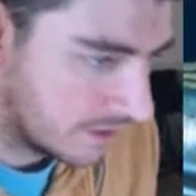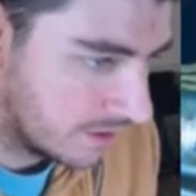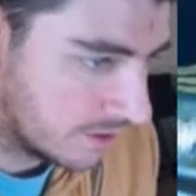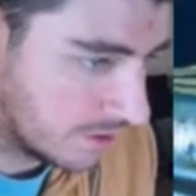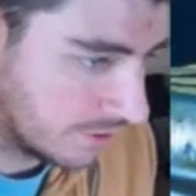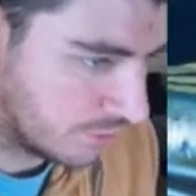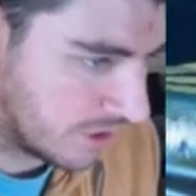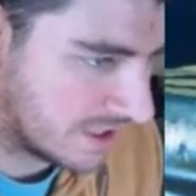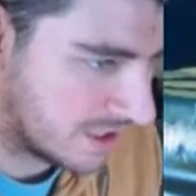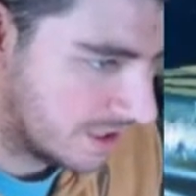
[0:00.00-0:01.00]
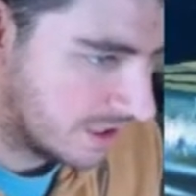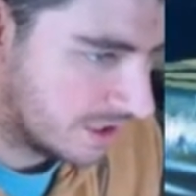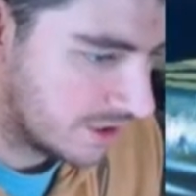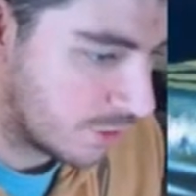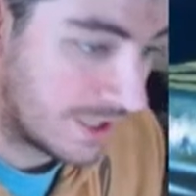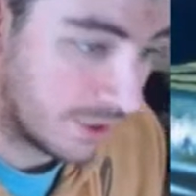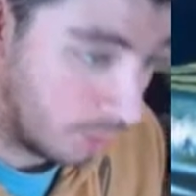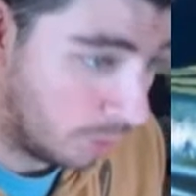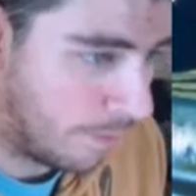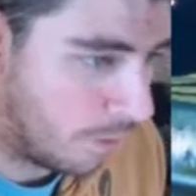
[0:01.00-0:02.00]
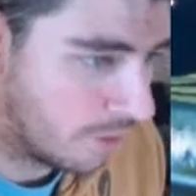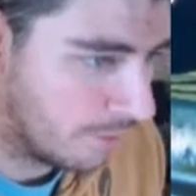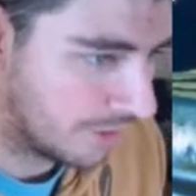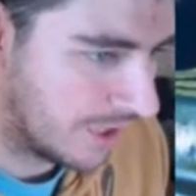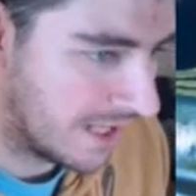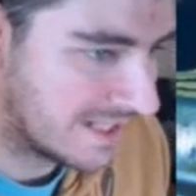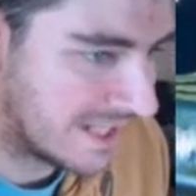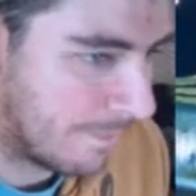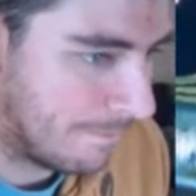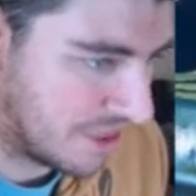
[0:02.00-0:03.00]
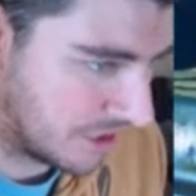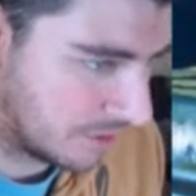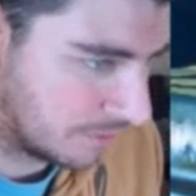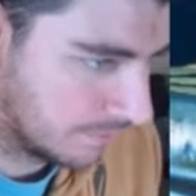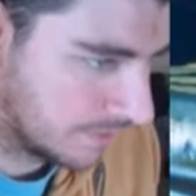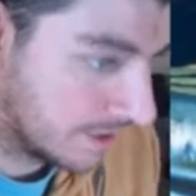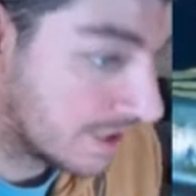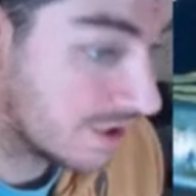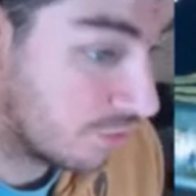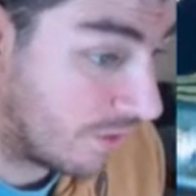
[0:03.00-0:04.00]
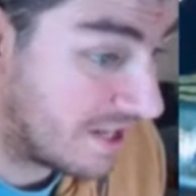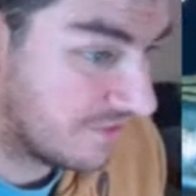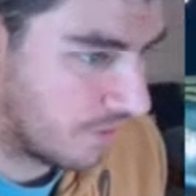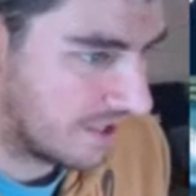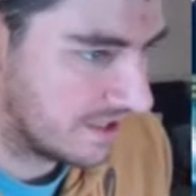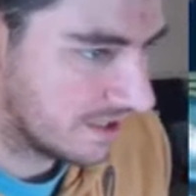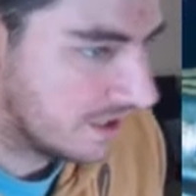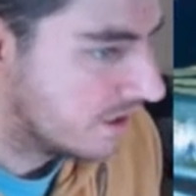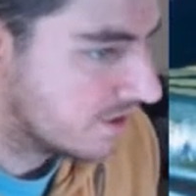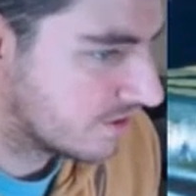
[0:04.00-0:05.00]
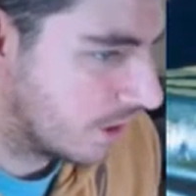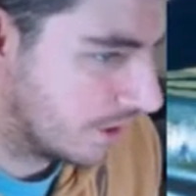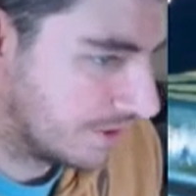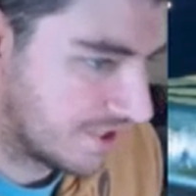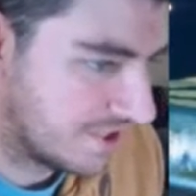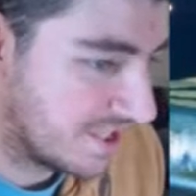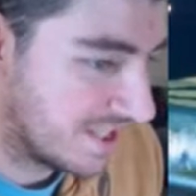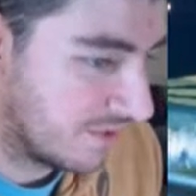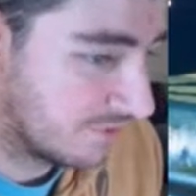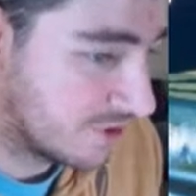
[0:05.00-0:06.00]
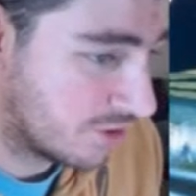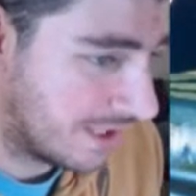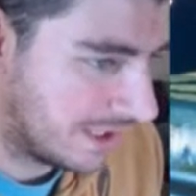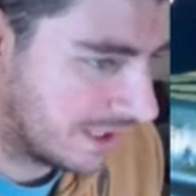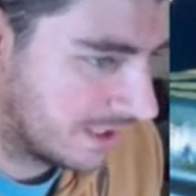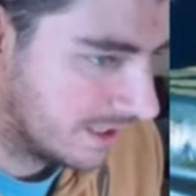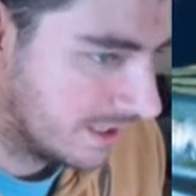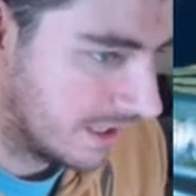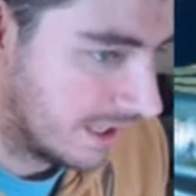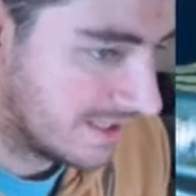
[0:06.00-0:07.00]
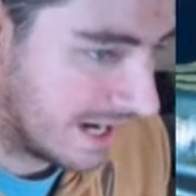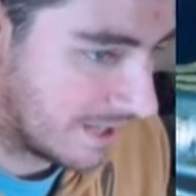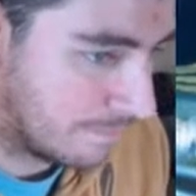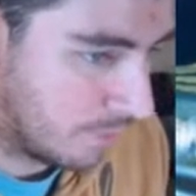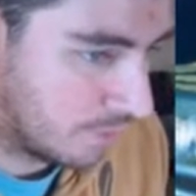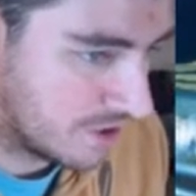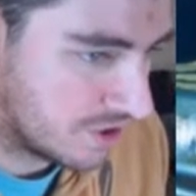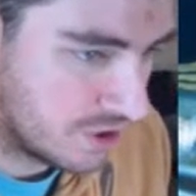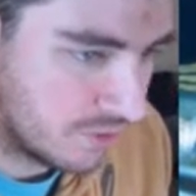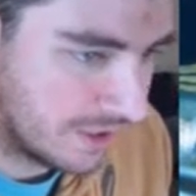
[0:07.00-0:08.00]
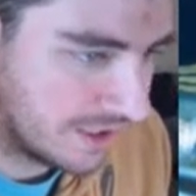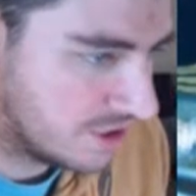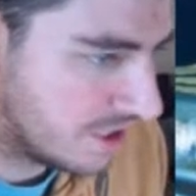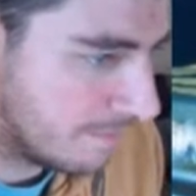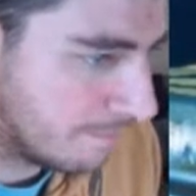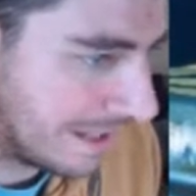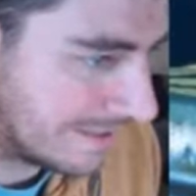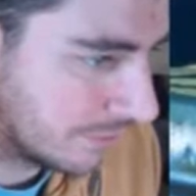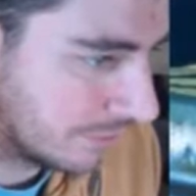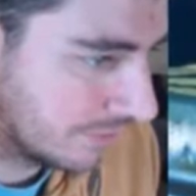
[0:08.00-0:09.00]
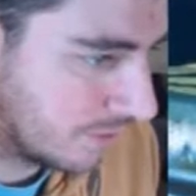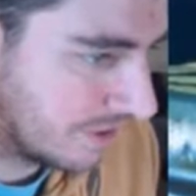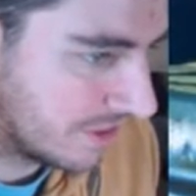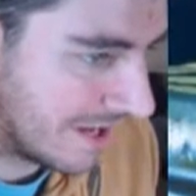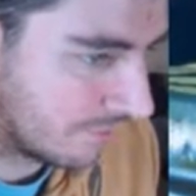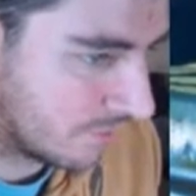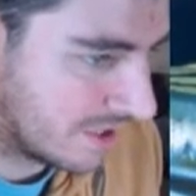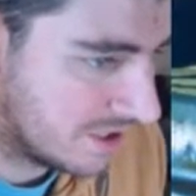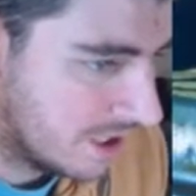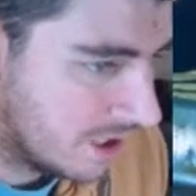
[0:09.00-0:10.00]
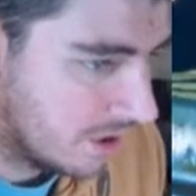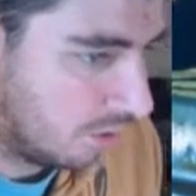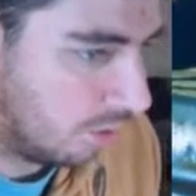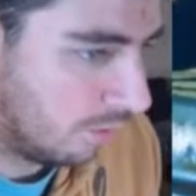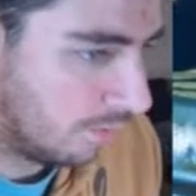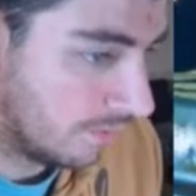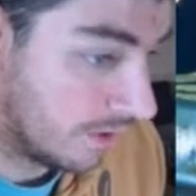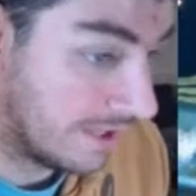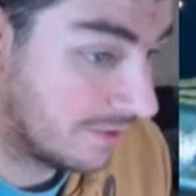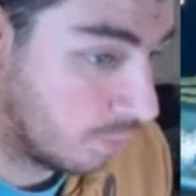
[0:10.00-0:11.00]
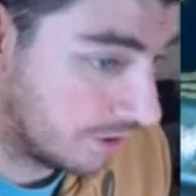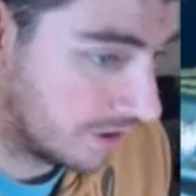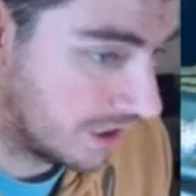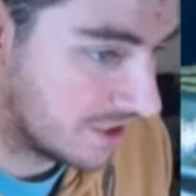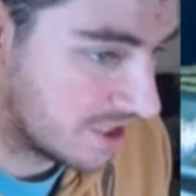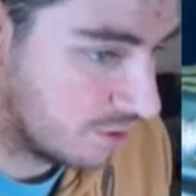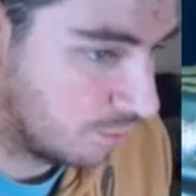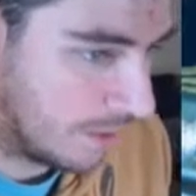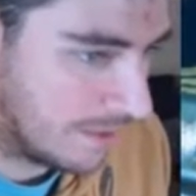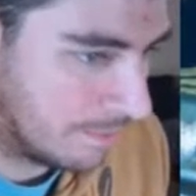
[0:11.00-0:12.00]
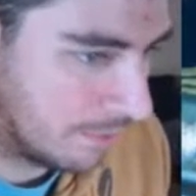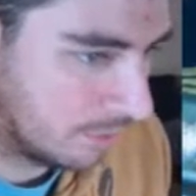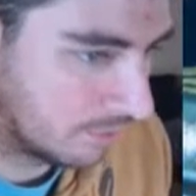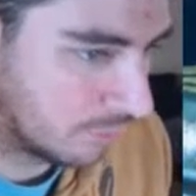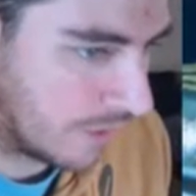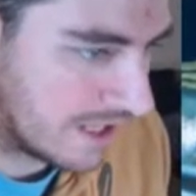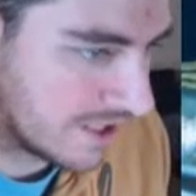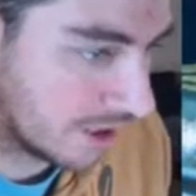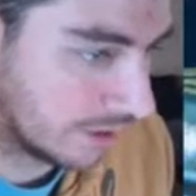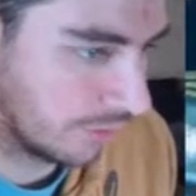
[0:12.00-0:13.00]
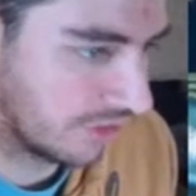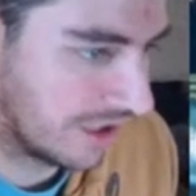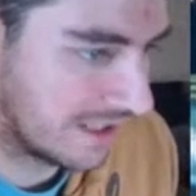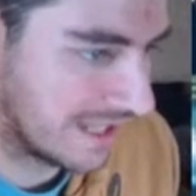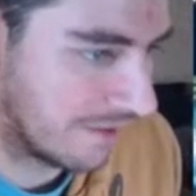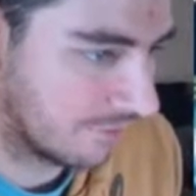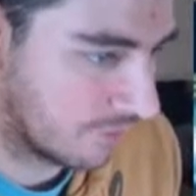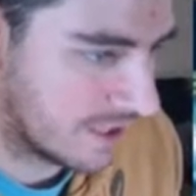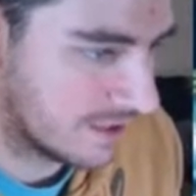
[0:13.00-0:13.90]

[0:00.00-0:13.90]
Good friend, trade all Pokemon except mythical. Great friend, Stardust discount for trading, attack bonus during gym battles with that friend, or and one additional Premier Ball for raids alongside that friend.